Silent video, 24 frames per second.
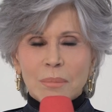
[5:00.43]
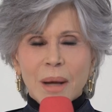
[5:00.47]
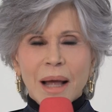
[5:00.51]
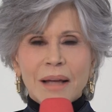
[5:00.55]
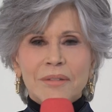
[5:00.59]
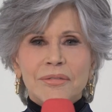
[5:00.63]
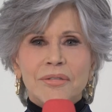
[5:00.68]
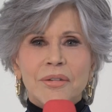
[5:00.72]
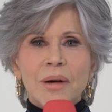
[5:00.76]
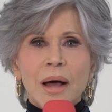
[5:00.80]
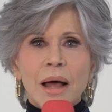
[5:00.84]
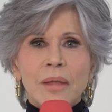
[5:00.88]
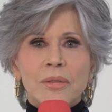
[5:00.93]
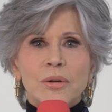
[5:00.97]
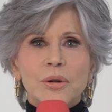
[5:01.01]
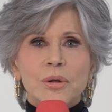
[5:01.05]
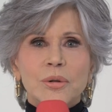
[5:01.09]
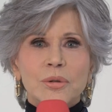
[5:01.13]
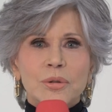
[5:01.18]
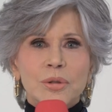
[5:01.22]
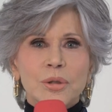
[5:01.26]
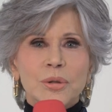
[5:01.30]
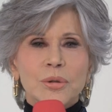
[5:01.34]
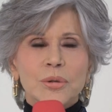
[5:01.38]
my father
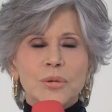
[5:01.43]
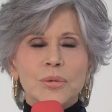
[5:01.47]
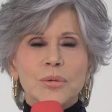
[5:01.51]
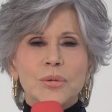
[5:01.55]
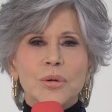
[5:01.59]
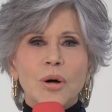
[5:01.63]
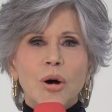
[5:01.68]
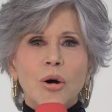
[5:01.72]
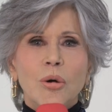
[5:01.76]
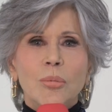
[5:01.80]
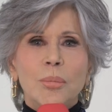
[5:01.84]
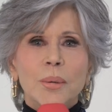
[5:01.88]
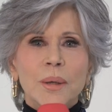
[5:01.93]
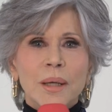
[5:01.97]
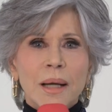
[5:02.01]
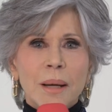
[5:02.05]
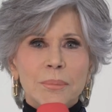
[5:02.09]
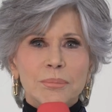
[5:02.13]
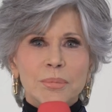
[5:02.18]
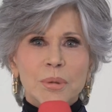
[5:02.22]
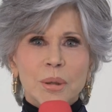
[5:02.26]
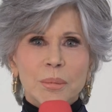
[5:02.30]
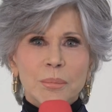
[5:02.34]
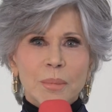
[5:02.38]
to open
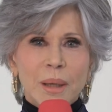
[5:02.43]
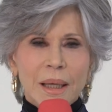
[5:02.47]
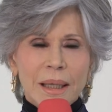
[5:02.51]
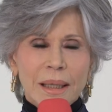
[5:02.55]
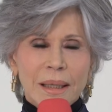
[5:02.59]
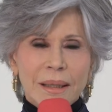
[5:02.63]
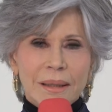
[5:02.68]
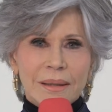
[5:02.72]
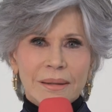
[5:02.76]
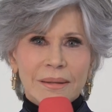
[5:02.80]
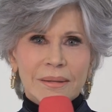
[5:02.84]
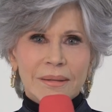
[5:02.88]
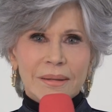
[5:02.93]
up to me.